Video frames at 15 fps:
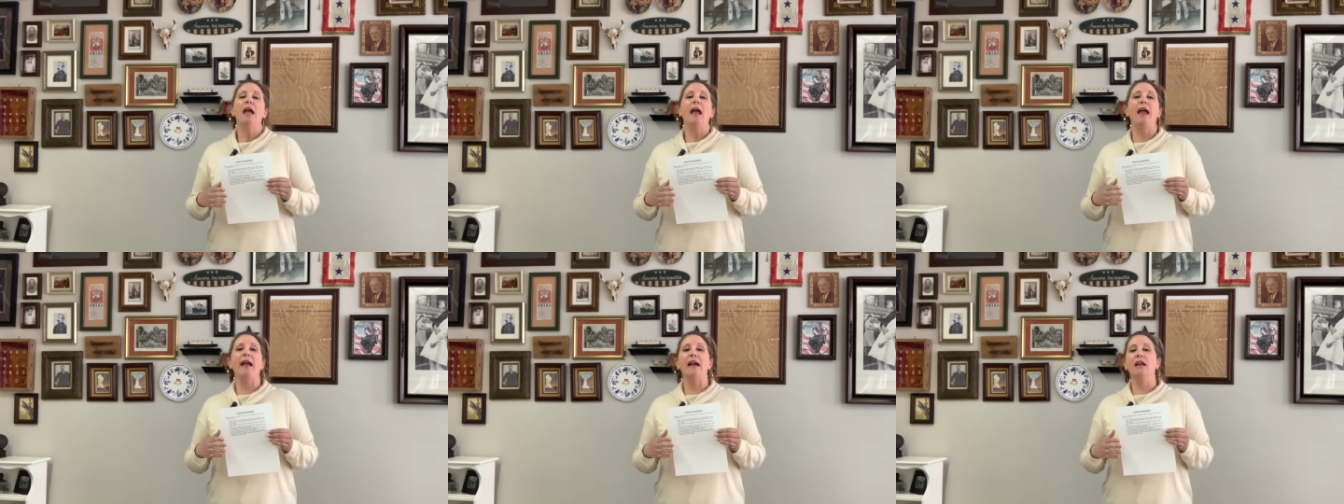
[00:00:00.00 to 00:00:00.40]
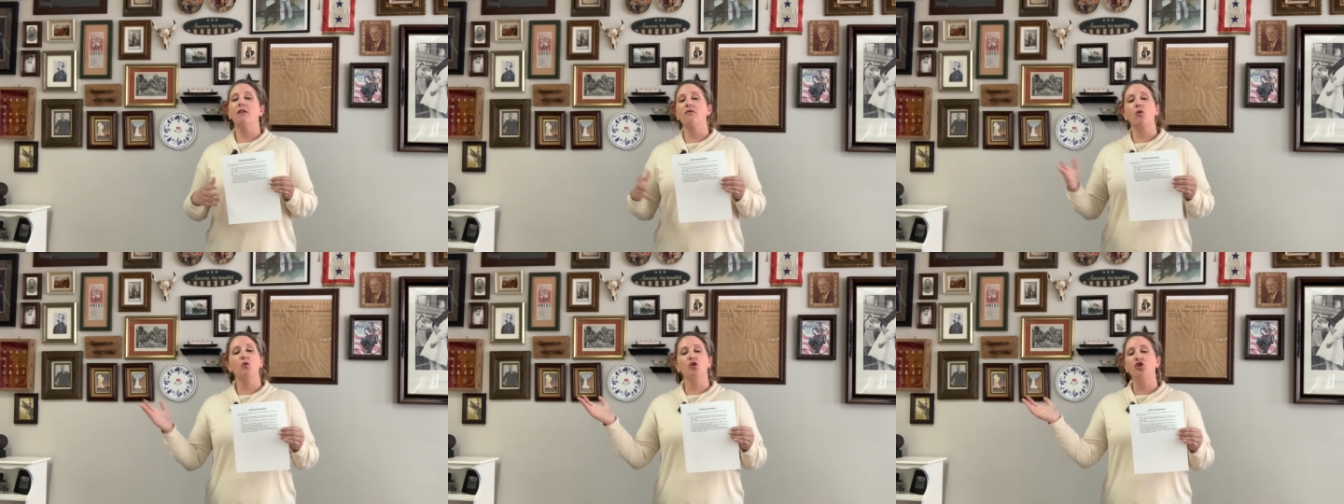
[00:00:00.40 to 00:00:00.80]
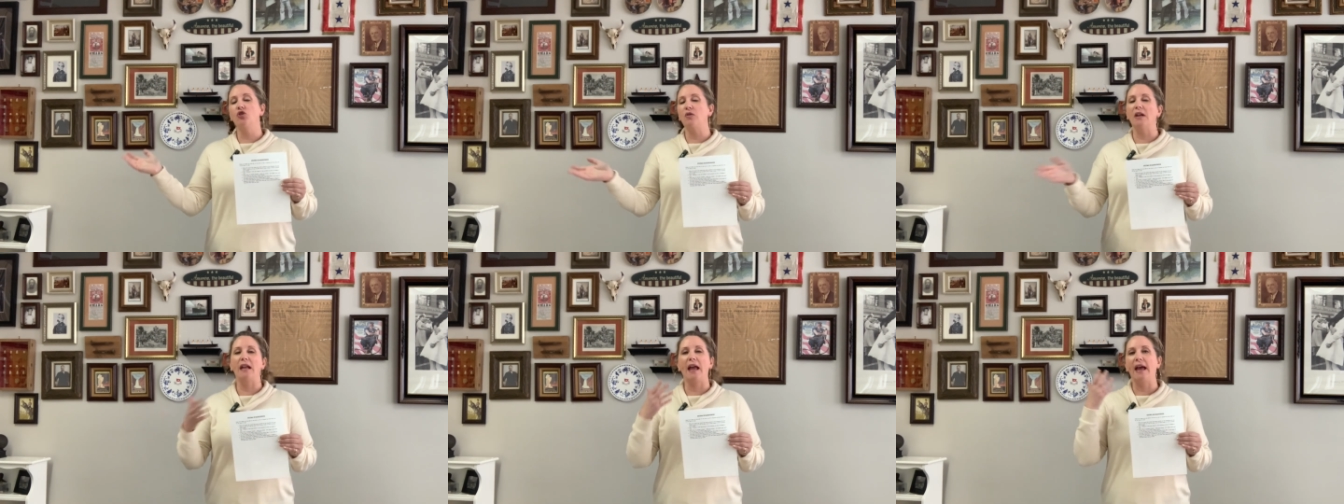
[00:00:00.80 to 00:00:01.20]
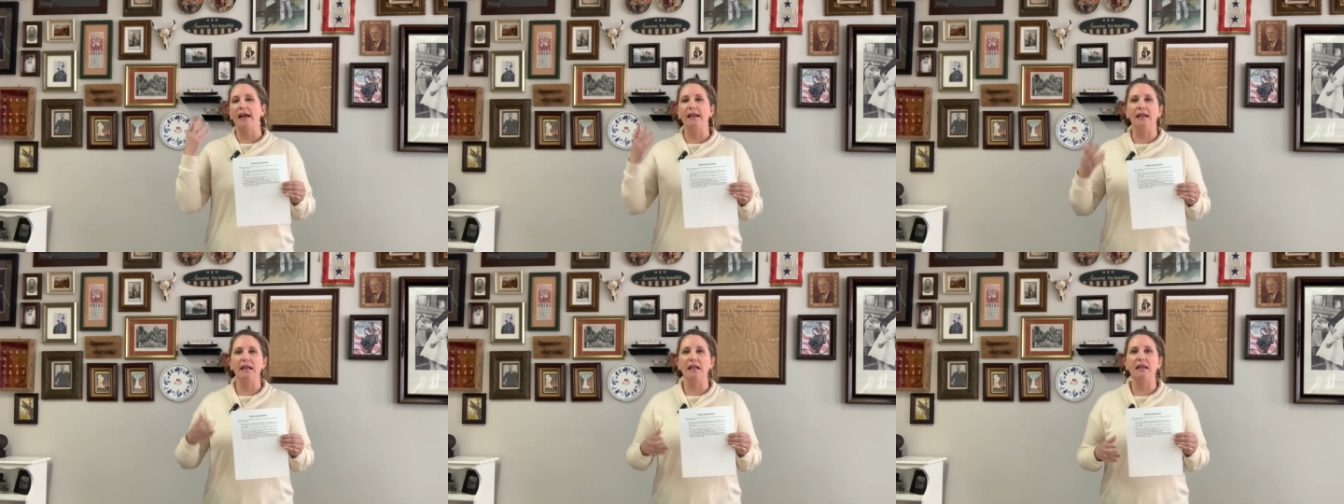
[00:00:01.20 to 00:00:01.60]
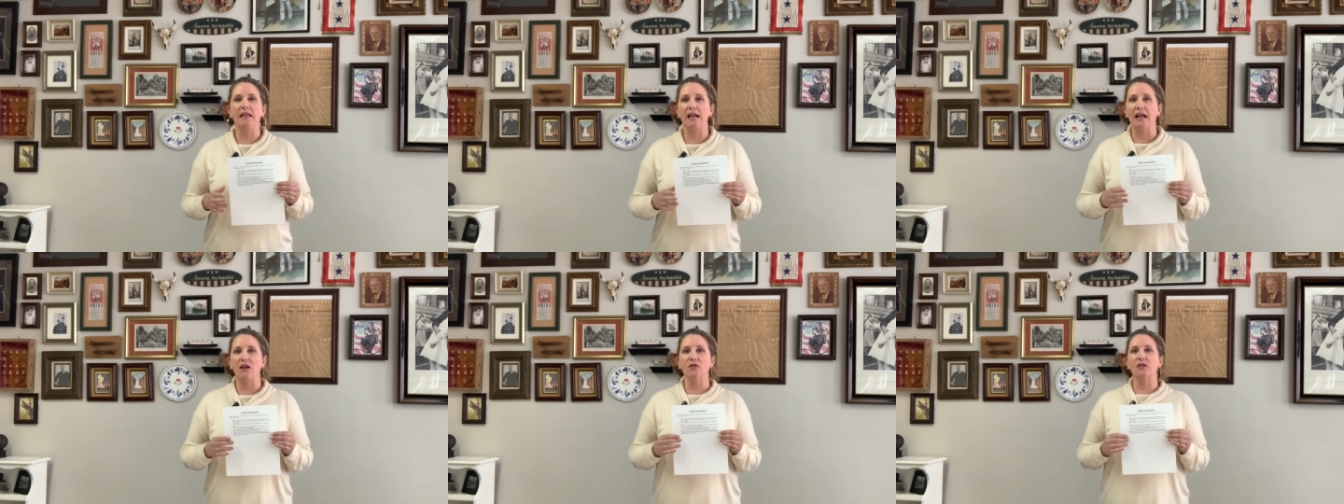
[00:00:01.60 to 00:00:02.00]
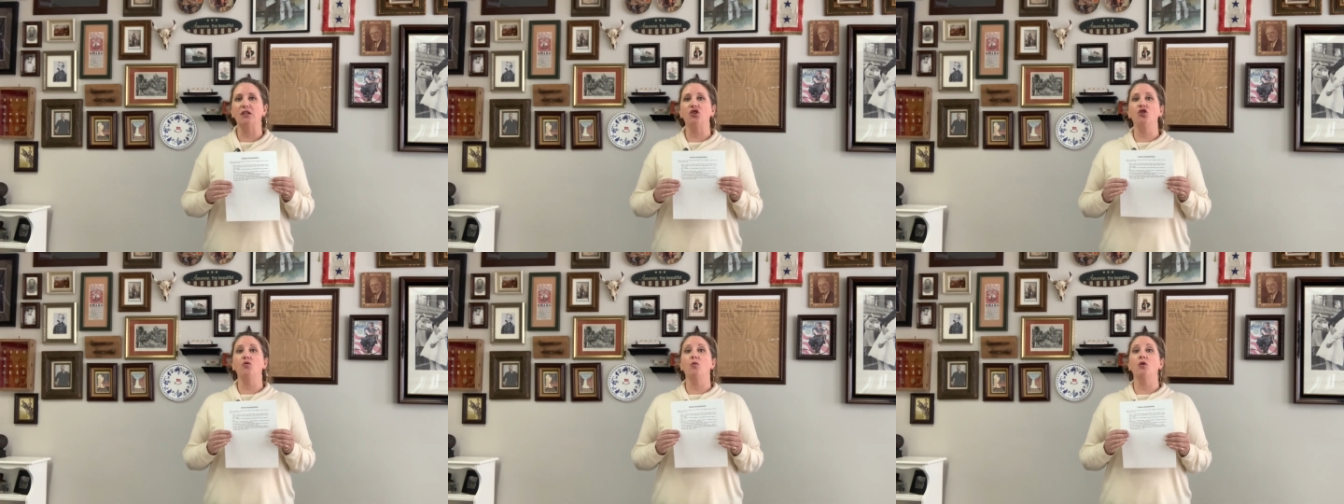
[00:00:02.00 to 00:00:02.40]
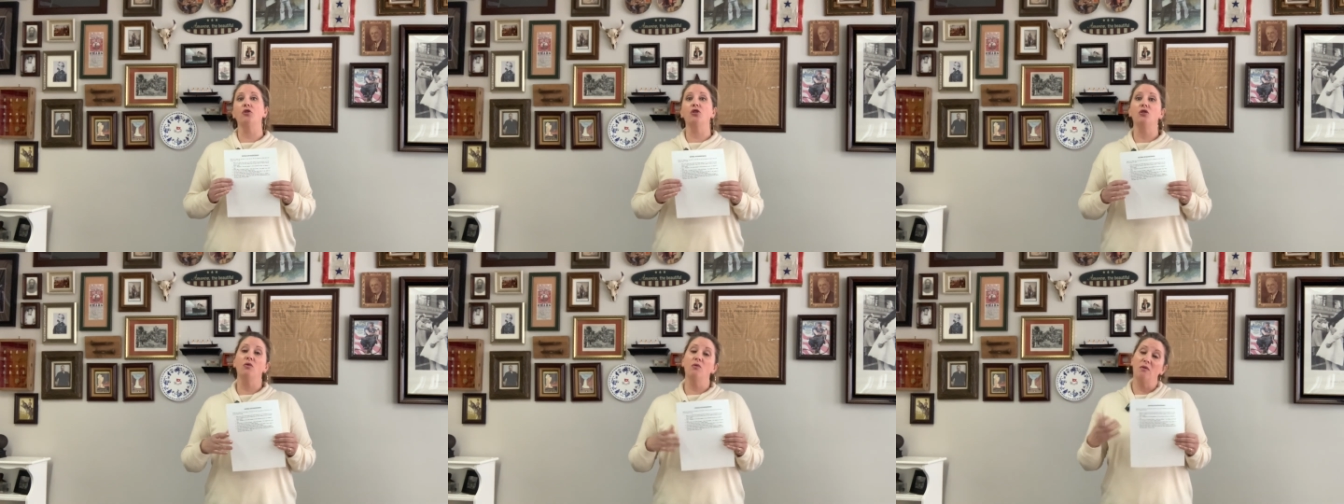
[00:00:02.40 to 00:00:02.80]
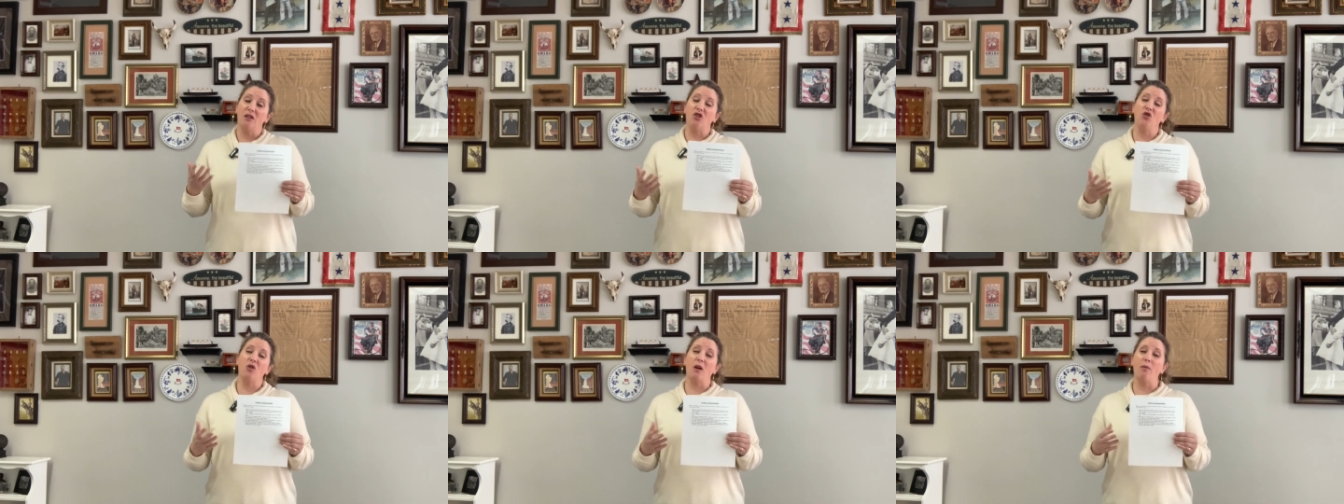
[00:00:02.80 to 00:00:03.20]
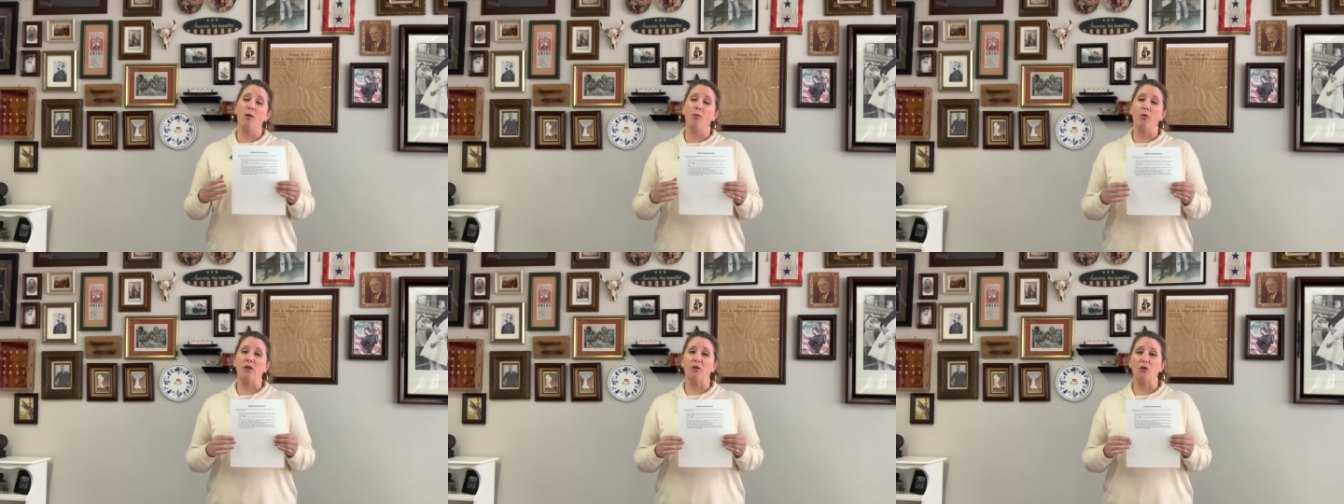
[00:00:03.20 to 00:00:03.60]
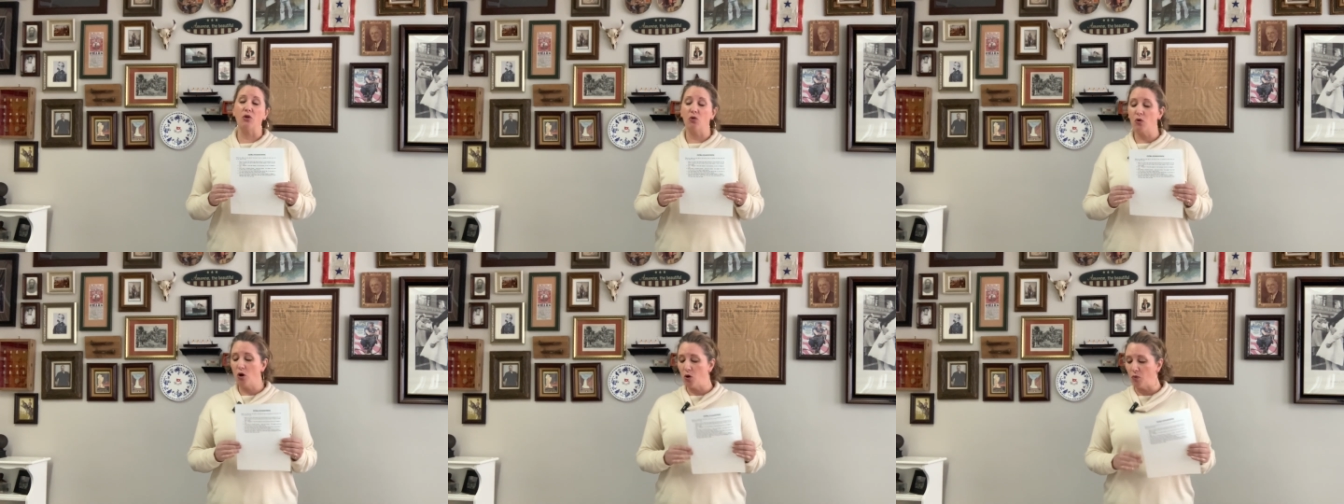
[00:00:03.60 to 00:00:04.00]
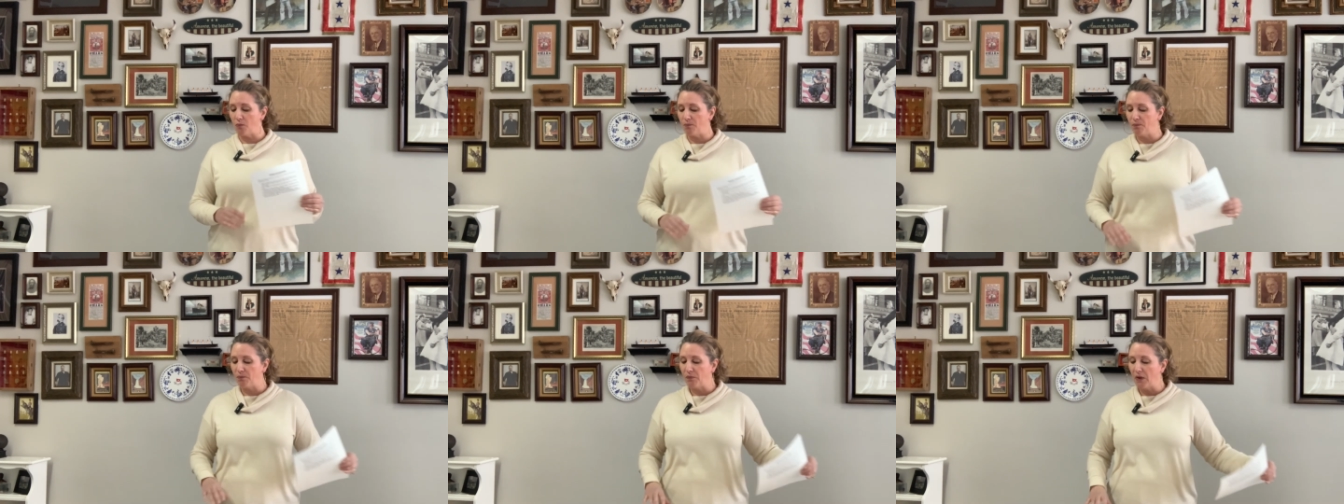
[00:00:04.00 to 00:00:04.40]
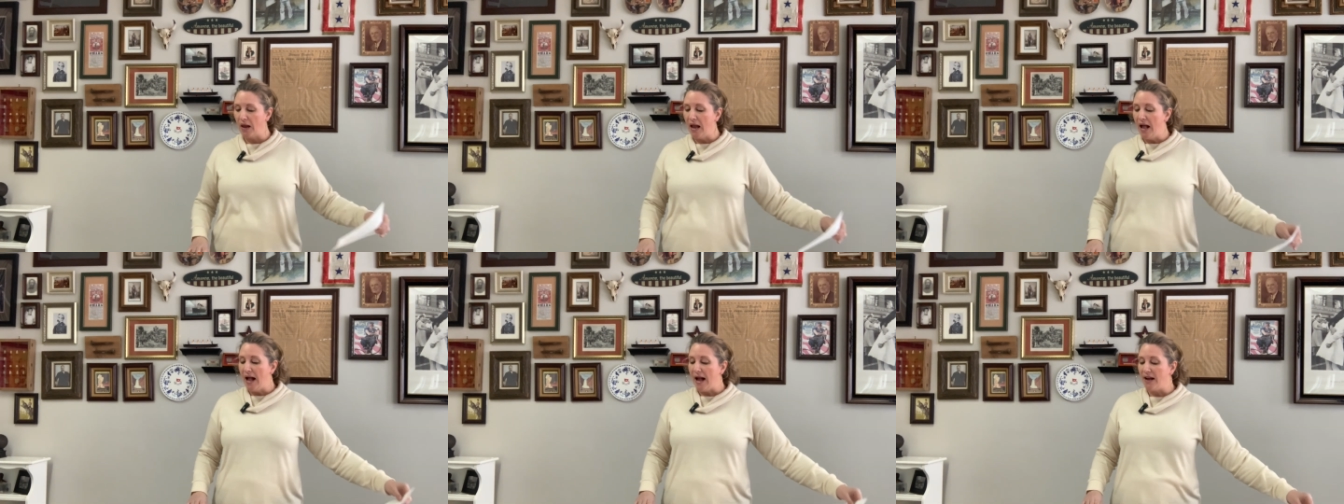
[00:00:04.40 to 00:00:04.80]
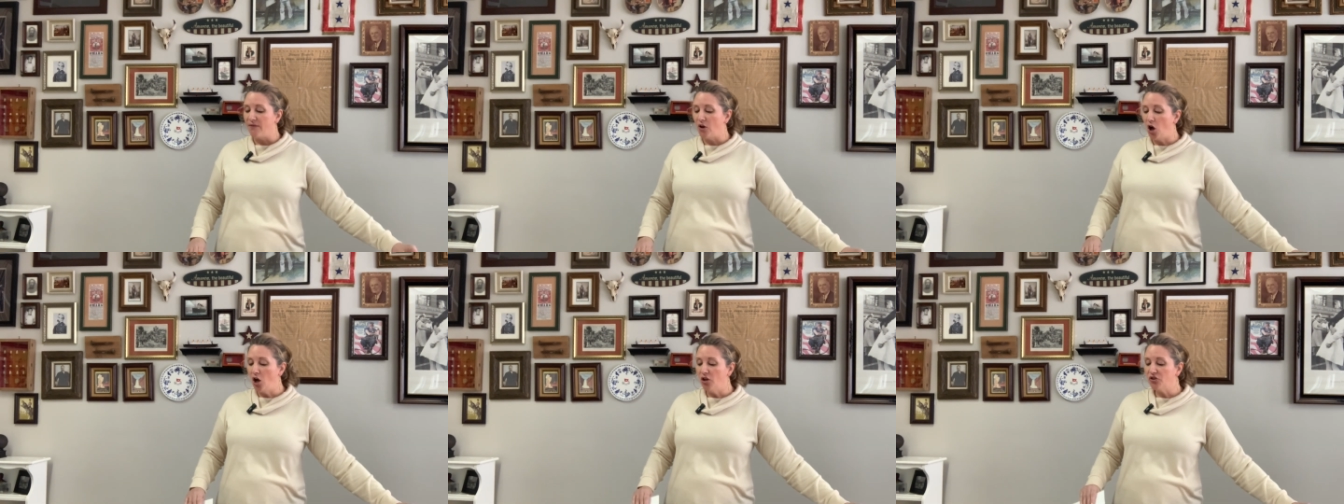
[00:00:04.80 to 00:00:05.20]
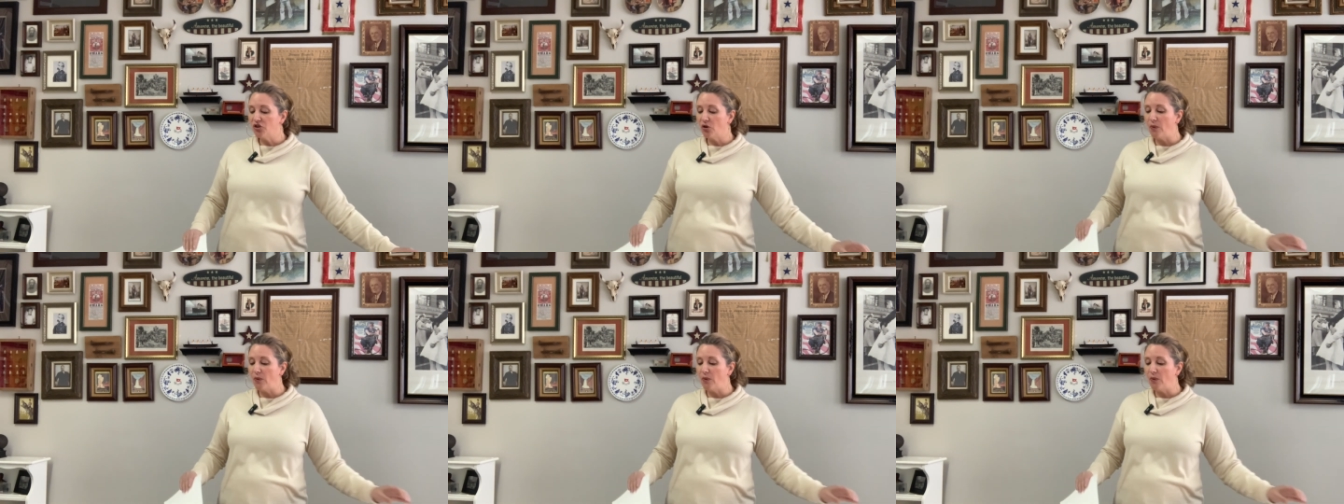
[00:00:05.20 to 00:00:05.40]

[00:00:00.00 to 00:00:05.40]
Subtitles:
And of course, you can add anything else that you want to that you come up with on your own. I've also